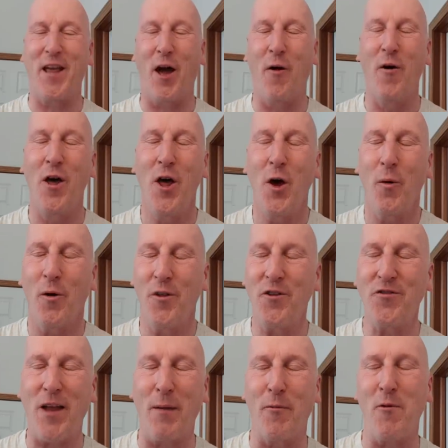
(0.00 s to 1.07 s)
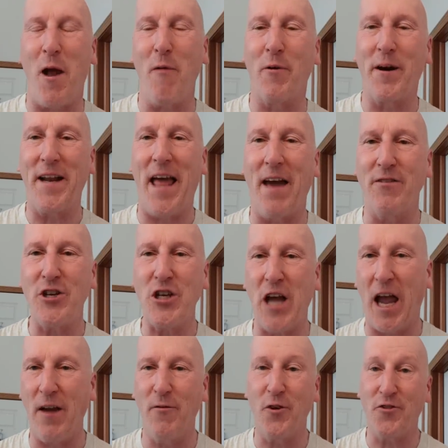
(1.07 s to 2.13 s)
video. Well this time around we're going to have a
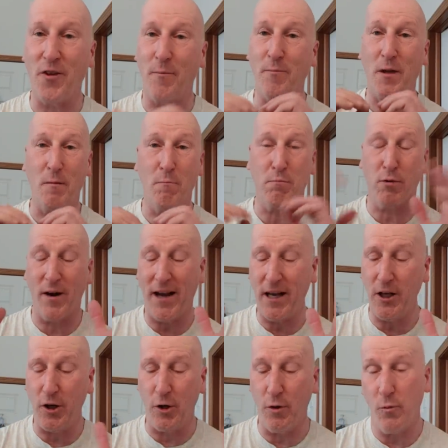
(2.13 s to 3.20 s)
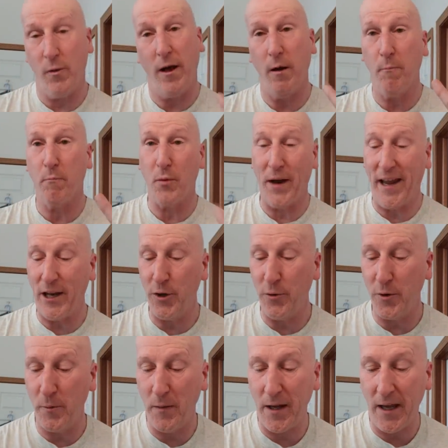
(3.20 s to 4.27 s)
shave with something brand new, well brand
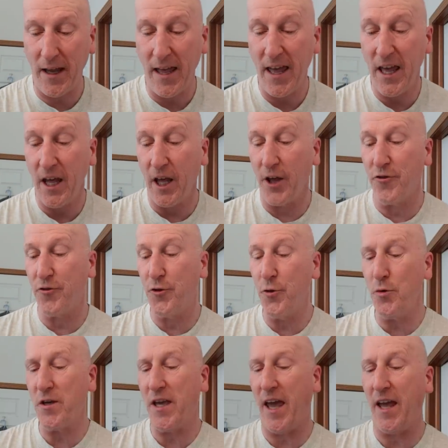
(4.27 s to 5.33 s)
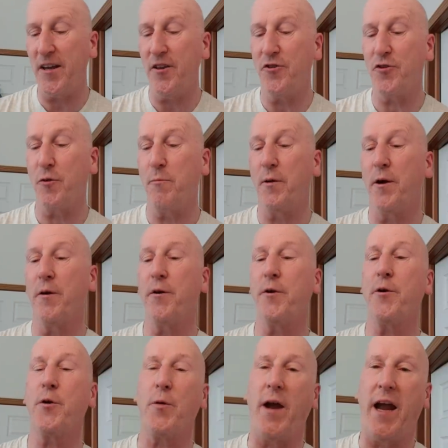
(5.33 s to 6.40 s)
new to me. It's Duke Cannon
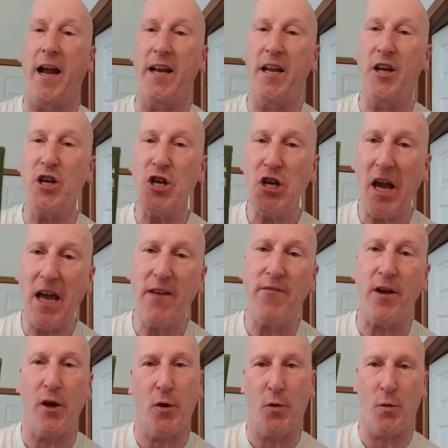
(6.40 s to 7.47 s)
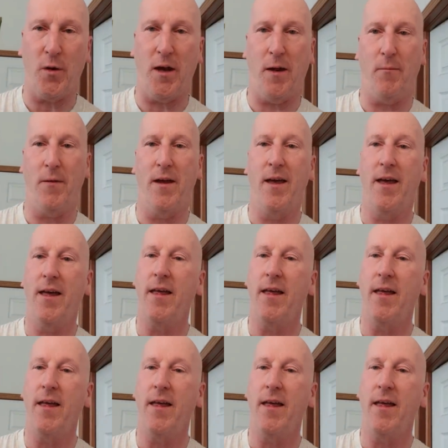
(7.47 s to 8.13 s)
Superior Grade Shaving Cream.